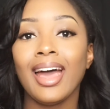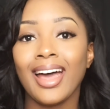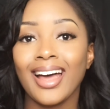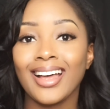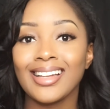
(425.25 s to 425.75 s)

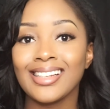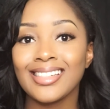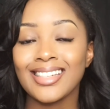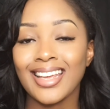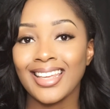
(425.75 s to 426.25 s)

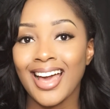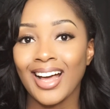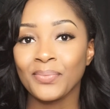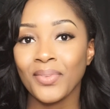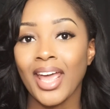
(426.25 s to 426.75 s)
And
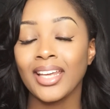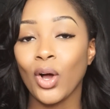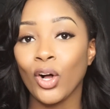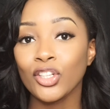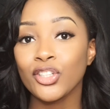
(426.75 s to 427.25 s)
yeah,
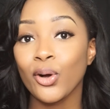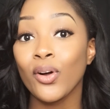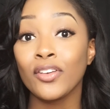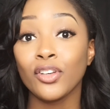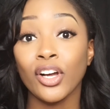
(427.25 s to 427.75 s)
and also
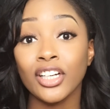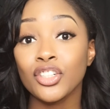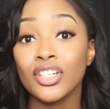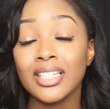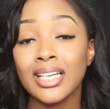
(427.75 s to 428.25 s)
if you're
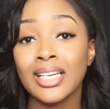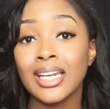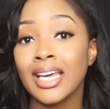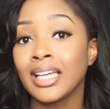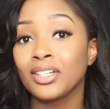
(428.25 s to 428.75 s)

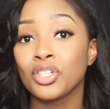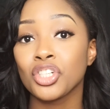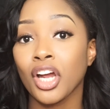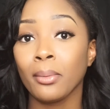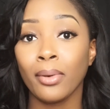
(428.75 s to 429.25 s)
interested in
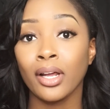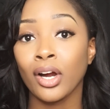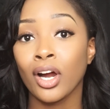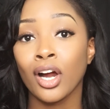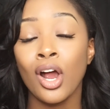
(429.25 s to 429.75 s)
shea
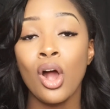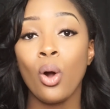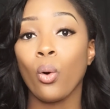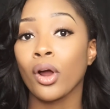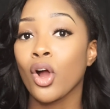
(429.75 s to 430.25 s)
butter
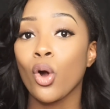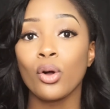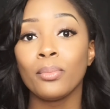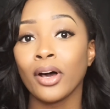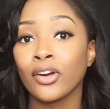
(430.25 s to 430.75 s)
or
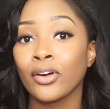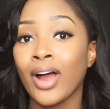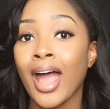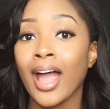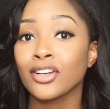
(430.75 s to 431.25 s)
cocoa
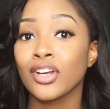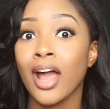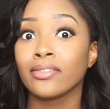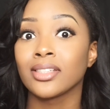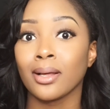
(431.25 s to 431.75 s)
butter, I actually
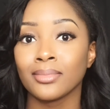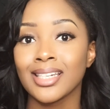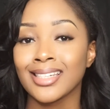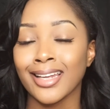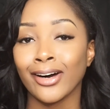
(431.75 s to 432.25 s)
have some
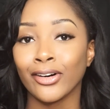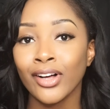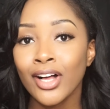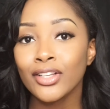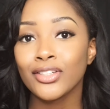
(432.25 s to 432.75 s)
to sell.
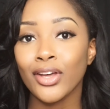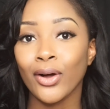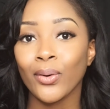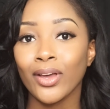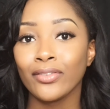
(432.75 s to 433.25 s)

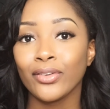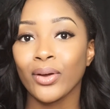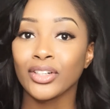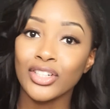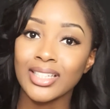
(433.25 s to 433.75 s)
So if
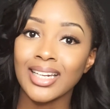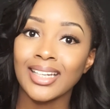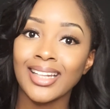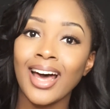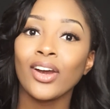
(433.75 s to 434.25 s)
you're interested
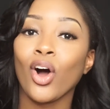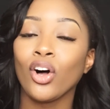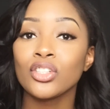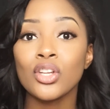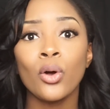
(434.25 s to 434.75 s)
in that,
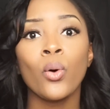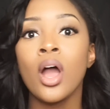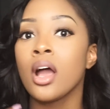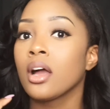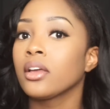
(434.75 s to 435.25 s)
also,
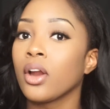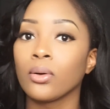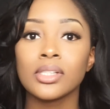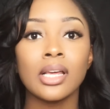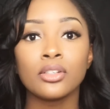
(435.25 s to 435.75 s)
you
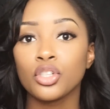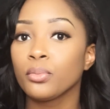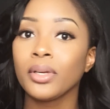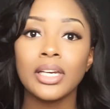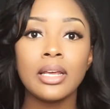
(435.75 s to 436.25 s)
know,
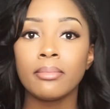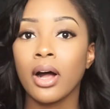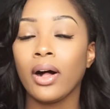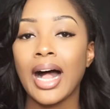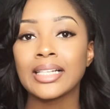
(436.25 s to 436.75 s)
shoot me an
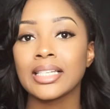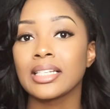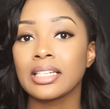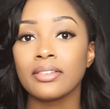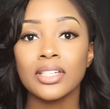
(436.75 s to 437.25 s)
email at
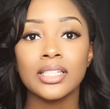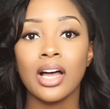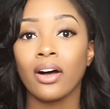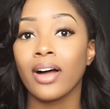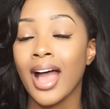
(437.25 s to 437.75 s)

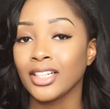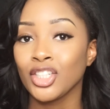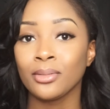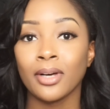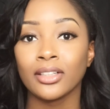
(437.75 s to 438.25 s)

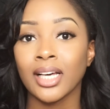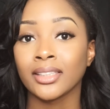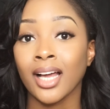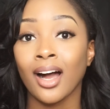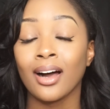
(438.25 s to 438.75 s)

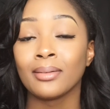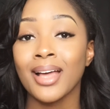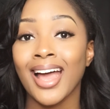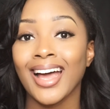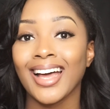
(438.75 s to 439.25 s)

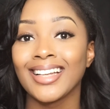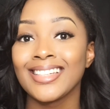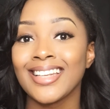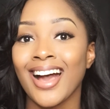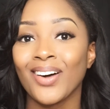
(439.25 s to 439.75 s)
sensitivetostyle@gmail.com,
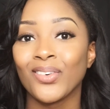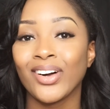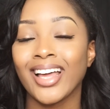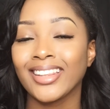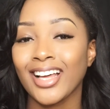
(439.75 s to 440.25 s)
and yeah,
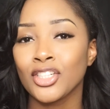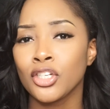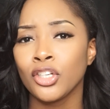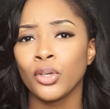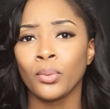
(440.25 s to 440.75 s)
we'll get that
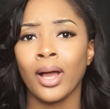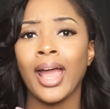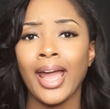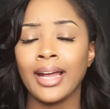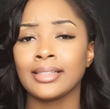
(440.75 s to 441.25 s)
to you
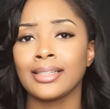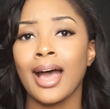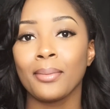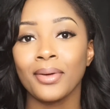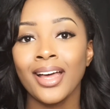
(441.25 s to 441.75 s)

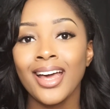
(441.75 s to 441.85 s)
ASAP.